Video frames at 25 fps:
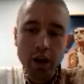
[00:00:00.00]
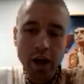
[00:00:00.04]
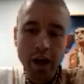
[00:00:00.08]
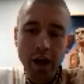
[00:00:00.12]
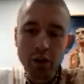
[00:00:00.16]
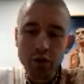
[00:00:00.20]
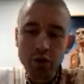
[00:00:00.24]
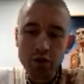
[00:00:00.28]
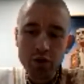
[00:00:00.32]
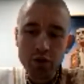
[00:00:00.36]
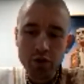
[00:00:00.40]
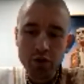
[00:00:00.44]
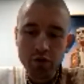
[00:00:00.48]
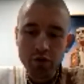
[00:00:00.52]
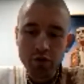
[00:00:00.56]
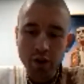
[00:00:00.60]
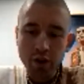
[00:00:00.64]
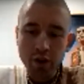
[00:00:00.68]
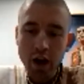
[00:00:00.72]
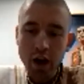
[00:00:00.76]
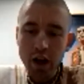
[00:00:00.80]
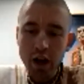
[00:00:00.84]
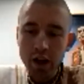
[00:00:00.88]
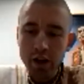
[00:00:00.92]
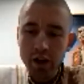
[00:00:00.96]
and you
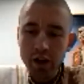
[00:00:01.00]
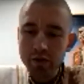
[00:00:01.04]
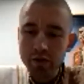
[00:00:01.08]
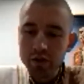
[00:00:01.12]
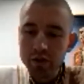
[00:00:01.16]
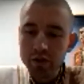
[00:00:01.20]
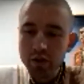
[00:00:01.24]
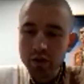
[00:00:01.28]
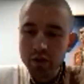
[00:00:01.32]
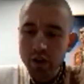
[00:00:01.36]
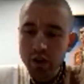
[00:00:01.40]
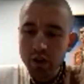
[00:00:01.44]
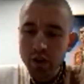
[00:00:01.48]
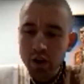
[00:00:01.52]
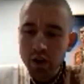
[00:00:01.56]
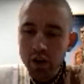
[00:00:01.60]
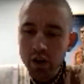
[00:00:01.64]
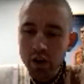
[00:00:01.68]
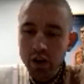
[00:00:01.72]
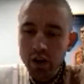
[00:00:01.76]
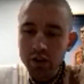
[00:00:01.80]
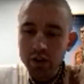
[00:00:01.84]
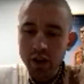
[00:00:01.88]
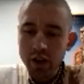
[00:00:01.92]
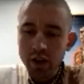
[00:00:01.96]
survived.
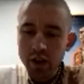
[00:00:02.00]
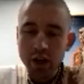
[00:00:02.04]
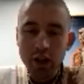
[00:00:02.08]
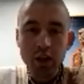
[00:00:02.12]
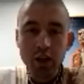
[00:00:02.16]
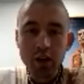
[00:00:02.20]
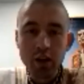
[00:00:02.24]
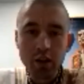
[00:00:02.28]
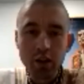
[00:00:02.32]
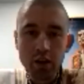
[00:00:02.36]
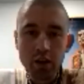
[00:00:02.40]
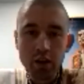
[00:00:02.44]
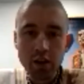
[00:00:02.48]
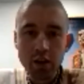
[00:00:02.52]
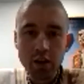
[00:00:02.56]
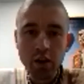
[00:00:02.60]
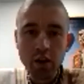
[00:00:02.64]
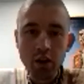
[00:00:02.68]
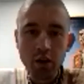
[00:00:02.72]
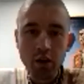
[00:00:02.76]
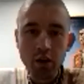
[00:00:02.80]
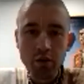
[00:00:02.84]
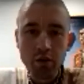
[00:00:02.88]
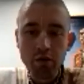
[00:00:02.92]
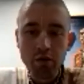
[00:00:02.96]
It's like, you
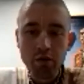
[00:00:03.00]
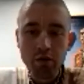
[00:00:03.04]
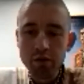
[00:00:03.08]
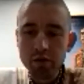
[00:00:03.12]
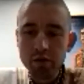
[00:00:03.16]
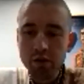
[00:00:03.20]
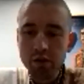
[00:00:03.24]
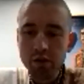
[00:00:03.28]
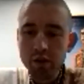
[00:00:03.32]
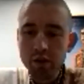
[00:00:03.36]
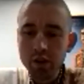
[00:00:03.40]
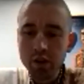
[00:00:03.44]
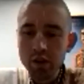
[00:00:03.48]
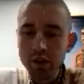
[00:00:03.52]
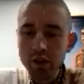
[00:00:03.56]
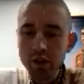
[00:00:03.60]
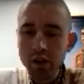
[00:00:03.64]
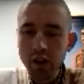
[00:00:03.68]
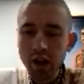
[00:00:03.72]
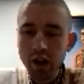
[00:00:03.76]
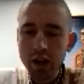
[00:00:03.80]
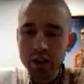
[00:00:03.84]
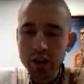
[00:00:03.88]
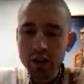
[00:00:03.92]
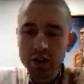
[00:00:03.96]
know,
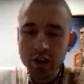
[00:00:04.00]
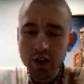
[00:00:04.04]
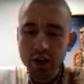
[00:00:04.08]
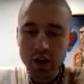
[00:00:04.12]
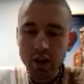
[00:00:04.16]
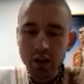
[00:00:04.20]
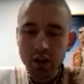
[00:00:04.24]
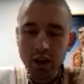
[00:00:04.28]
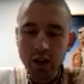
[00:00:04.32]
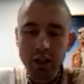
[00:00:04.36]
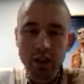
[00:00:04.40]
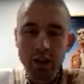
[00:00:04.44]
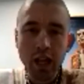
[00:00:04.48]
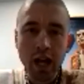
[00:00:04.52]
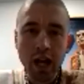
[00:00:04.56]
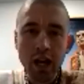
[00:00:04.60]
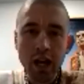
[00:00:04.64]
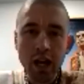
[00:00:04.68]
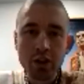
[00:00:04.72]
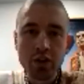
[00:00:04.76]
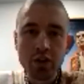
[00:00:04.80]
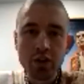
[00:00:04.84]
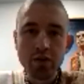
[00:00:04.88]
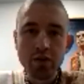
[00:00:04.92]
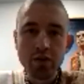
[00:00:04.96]
classic, like,
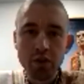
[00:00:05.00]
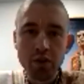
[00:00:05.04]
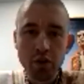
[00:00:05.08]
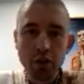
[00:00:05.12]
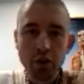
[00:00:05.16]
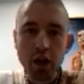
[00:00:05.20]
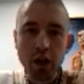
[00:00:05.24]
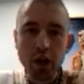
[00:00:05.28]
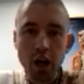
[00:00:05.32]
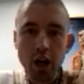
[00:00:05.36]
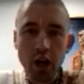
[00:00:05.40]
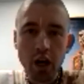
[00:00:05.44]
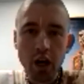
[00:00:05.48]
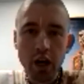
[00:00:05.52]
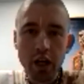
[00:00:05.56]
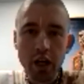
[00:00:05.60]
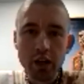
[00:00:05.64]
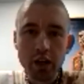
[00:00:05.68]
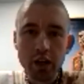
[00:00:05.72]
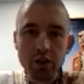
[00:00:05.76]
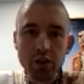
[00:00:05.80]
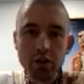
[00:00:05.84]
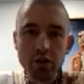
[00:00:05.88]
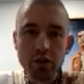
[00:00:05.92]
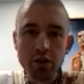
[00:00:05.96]
last of your
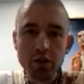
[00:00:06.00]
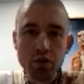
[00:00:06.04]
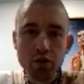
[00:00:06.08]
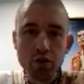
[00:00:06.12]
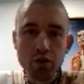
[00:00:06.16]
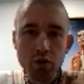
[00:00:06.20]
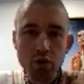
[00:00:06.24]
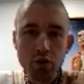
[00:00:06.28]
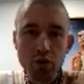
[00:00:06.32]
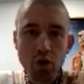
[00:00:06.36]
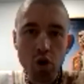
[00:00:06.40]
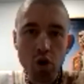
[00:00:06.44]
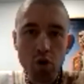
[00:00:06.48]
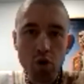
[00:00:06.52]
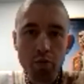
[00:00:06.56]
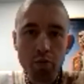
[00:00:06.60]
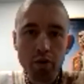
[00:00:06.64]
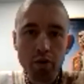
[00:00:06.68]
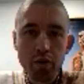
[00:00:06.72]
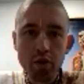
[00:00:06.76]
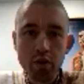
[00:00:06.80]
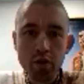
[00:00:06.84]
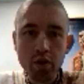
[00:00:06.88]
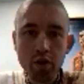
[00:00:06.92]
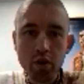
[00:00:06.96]
kind trope,
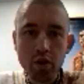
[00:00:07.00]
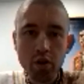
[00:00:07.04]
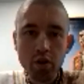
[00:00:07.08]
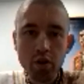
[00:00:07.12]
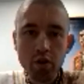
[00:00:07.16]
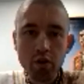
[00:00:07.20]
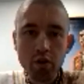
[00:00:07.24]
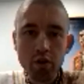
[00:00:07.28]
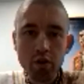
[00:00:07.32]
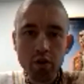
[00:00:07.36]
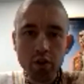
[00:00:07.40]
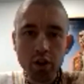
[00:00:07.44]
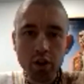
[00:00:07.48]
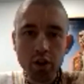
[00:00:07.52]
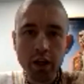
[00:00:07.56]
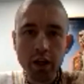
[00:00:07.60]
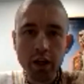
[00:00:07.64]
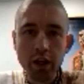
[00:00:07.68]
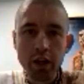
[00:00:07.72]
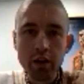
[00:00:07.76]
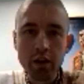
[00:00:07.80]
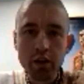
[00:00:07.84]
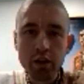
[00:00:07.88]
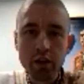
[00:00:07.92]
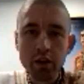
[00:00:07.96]

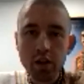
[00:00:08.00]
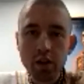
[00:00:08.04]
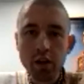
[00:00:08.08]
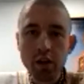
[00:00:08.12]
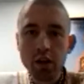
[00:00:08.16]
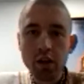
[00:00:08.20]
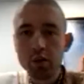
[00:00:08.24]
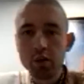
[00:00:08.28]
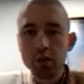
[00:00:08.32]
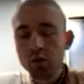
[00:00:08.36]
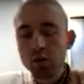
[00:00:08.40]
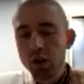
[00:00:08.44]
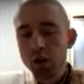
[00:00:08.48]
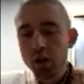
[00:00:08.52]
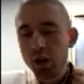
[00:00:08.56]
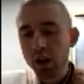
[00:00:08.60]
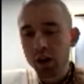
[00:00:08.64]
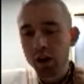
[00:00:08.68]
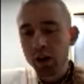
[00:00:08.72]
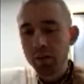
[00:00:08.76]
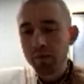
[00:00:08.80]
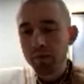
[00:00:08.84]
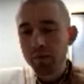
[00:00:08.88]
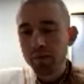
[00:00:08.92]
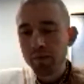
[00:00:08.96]
right?
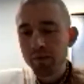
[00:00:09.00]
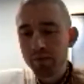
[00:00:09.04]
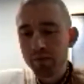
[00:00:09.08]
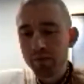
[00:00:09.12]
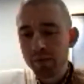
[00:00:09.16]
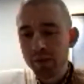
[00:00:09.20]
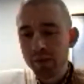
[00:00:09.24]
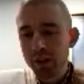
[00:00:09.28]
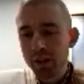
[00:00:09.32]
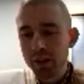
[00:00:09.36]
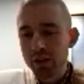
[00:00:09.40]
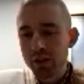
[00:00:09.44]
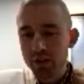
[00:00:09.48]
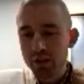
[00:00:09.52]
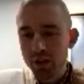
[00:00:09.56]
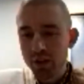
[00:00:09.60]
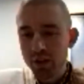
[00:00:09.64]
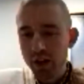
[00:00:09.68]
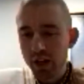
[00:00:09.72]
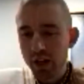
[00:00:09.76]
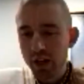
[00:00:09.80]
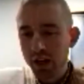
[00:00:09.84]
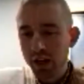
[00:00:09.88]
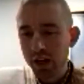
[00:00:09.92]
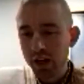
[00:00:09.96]
This
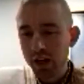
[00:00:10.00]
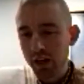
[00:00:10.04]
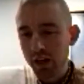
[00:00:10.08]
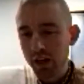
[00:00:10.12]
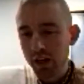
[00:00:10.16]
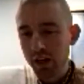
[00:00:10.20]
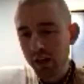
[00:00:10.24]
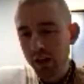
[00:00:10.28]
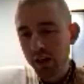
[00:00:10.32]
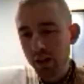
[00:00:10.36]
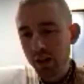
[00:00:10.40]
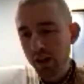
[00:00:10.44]
like